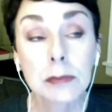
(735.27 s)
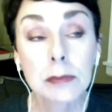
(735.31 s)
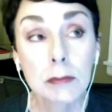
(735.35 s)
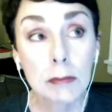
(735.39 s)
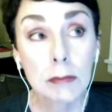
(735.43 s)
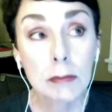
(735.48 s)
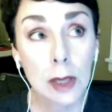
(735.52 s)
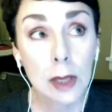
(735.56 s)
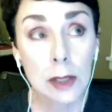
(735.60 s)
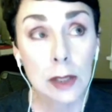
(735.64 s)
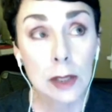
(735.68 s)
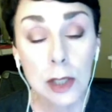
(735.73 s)

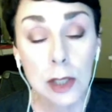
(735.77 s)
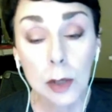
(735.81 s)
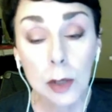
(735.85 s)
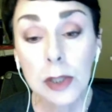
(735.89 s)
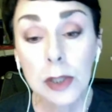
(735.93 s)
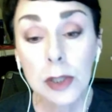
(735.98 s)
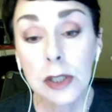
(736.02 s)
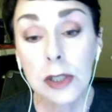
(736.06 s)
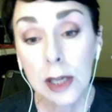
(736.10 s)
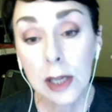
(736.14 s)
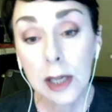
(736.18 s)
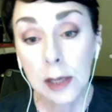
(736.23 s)
So when
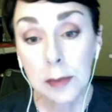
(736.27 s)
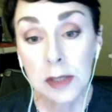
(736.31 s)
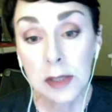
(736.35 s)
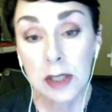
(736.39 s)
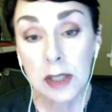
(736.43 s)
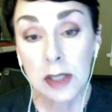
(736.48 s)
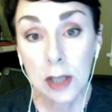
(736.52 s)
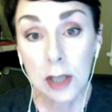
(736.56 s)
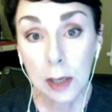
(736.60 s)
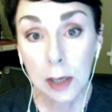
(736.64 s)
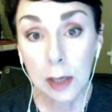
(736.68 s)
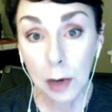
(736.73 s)
Duck and Miss Dunn
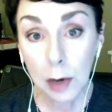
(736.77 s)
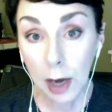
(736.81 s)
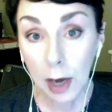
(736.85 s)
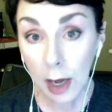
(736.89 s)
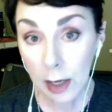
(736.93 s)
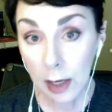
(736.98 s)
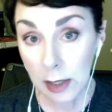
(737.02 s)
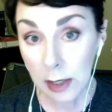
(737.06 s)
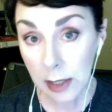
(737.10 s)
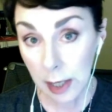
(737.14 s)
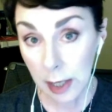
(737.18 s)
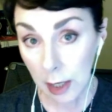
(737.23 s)
were out of
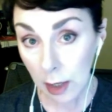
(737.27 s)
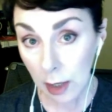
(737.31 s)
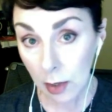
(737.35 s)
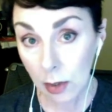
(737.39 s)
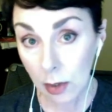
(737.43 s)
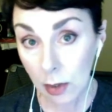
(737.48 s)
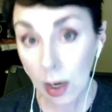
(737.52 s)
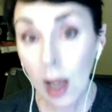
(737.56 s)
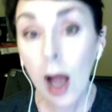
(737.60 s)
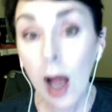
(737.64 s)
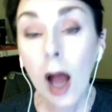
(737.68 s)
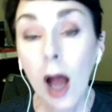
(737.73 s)
town,
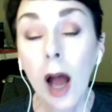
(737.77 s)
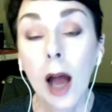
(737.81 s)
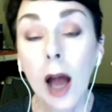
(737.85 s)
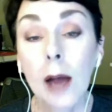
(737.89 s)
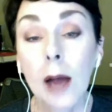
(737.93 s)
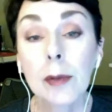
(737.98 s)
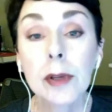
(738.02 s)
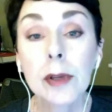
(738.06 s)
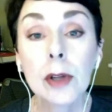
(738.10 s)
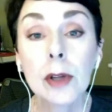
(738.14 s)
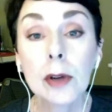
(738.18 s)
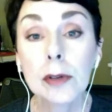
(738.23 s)
I would go
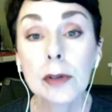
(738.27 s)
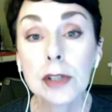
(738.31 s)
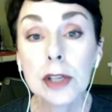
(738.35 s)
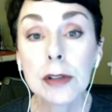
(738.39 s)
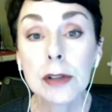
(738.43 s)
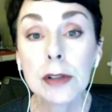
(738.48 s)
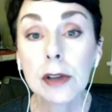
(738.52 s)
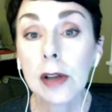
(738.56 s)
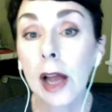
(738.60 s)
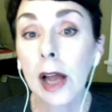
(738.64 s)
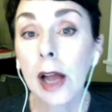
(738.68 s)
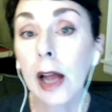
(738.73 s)
over to their
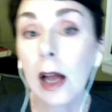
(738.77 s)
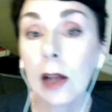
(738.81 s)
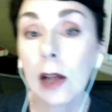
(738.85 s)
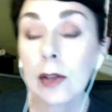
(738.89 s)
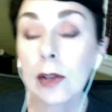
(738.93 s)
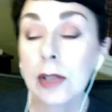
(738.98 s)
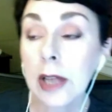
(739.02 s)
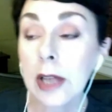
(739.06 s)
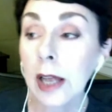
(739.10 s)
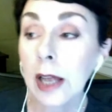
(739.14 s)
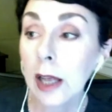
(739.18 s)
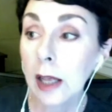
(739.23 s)
house
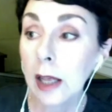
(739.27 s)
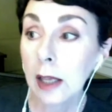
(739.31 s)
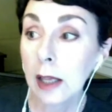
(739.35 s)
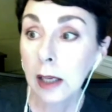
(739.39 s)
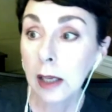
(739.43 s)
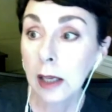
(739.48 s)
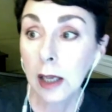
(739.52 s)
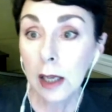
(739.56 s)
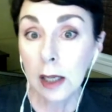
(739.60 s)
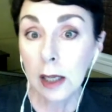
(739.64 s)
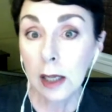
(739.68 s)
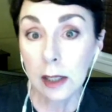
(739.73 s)
and
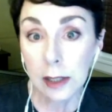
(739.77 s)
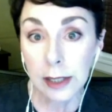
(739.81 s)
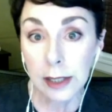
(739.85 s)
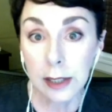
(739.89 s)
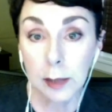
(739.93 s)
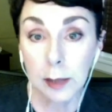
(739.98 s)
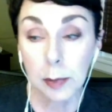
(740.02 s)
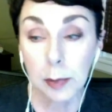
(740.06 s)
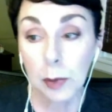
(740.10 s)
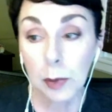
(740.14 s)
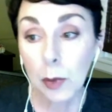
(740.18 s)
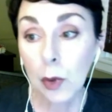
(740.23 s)
clean the
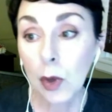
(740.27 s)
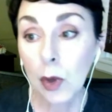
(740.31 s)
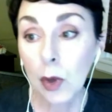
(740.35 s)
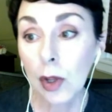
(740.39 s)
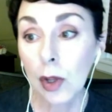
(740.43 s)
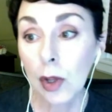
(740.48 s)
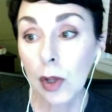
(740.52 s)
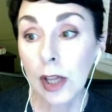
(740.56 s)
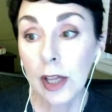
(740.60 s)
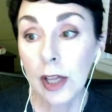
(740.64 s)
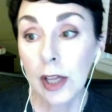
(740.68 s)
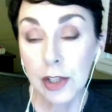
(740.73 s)
pool,
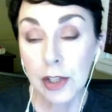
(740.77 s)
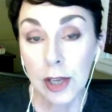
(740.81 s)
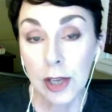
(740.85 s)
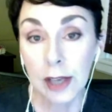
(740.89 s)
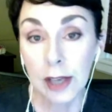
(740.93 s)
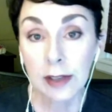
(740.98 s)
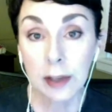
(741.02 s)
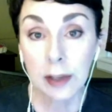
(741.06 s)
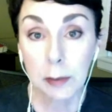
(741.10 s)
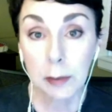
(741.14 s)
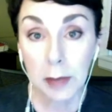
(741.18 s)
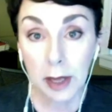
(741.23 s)
check the
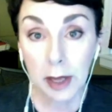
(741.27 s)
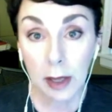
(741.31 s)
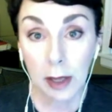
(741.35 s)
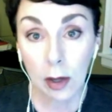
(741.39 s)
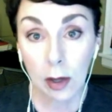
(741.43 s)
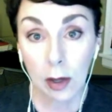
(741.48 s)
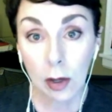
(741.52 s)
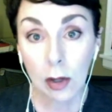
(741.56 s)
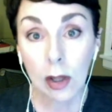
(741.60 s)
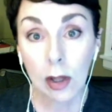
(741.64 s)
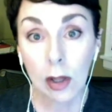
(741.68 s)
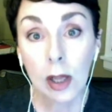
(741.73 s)
mail,
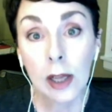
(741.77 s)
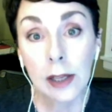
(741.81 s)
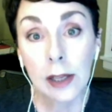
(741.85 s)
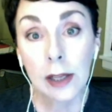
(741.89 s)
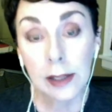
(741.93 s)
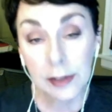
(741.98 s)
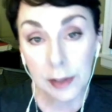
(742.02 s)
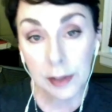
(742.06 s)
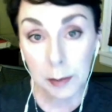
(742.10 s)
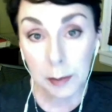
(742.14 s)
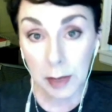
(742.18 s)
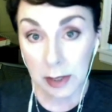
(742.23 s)
get the
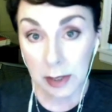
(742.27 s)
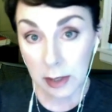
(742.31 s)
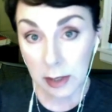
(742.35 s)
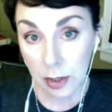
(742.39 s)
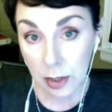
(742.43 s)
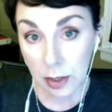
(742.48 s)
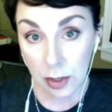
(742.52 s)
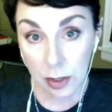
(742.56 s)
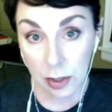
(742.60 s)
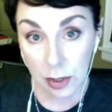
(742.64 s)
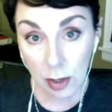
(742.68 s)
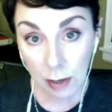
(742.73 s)
messages
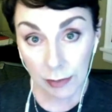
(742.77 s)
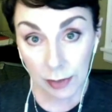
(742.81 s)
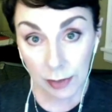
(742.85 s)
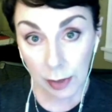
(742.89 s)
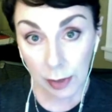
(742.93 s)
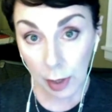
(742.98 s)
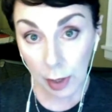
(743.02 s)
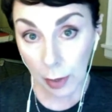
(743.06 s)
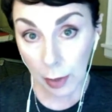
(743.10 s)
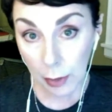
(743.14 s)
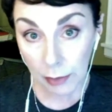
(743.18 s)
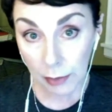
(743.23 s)
off the
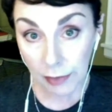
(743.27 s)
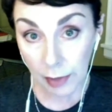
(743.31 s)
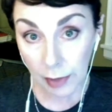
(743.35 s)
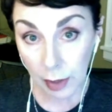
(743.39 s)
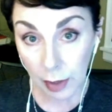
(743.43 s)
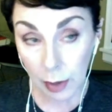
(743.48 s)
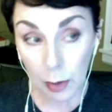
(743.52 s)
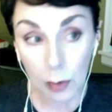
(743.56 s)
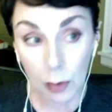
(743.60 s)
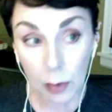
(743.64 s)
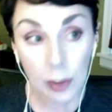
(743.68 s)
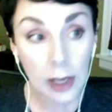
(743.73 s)
Codaphone,
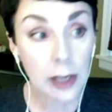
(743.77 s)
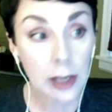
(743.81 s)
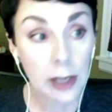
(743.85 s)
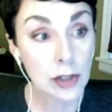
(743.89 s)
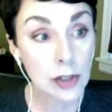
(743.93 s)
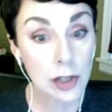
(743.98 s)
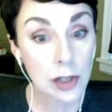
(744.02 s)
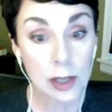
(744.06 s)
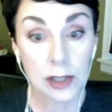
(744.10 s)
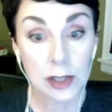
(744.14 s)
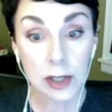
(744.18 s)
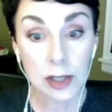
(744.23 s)
and
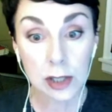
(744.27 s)
just